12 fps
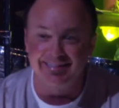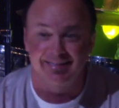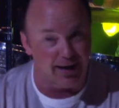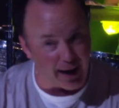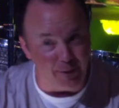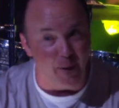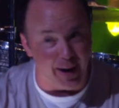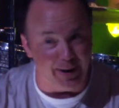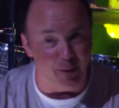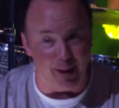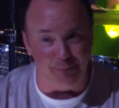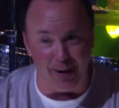he's like, I know,
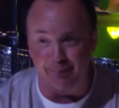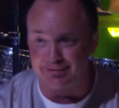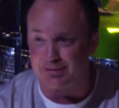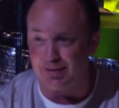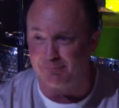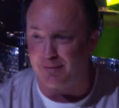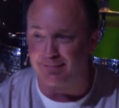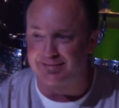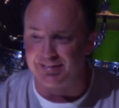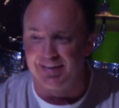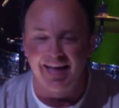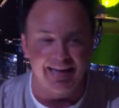I promise you.
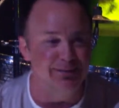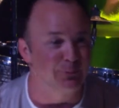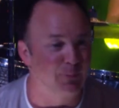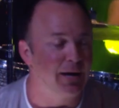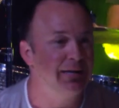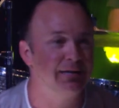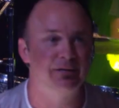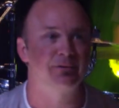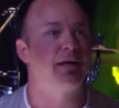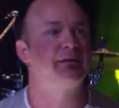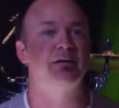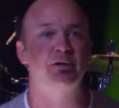And you're waiting, you're
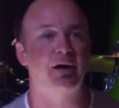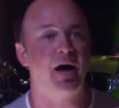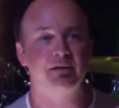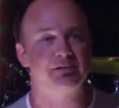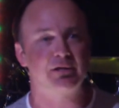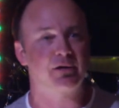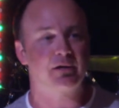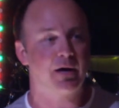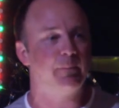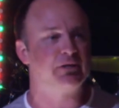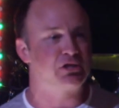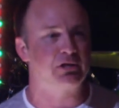like, dear God, is he gonna
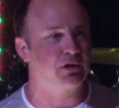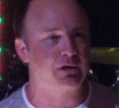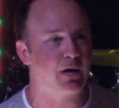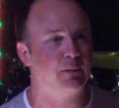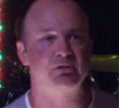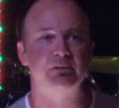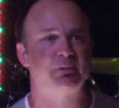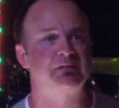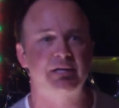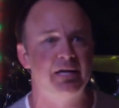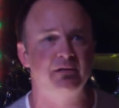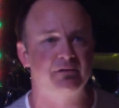come? Is she gonna come? She's been
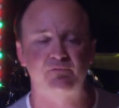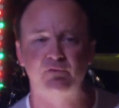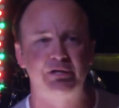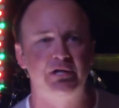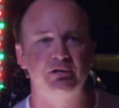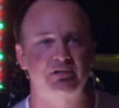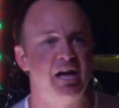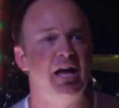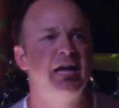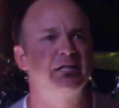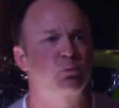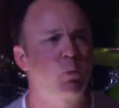saying this for years.
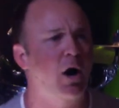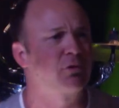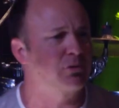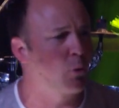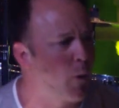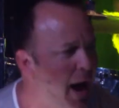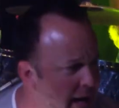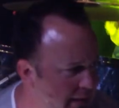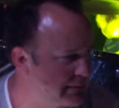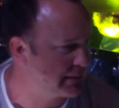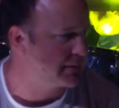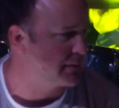It's worth the
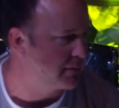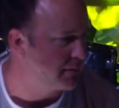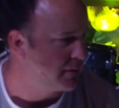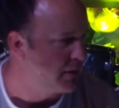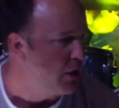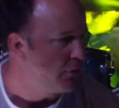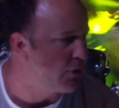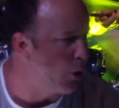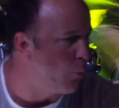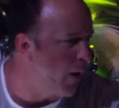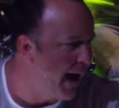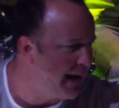wait. The
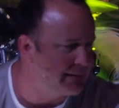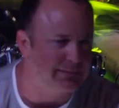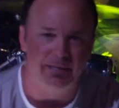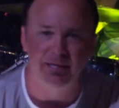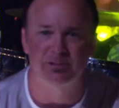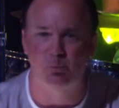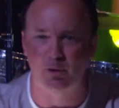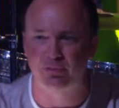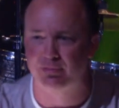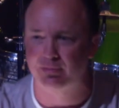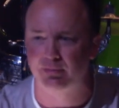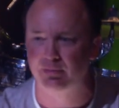wait is worth
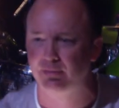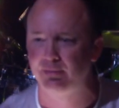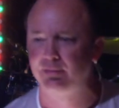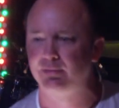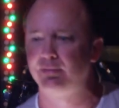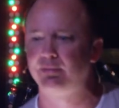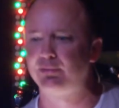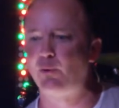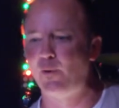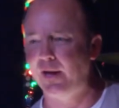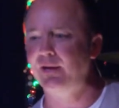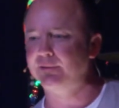the
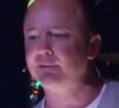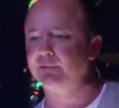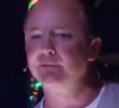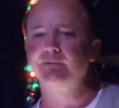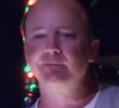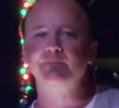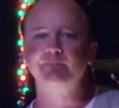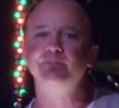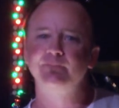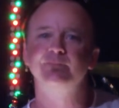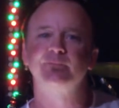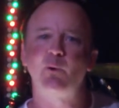wait.
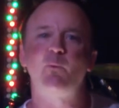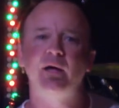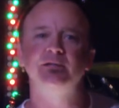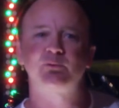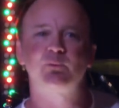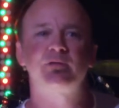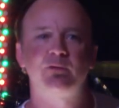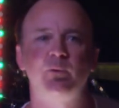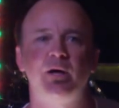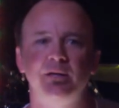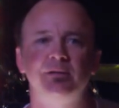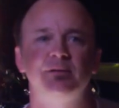The wait's worth the
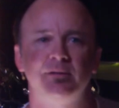wait.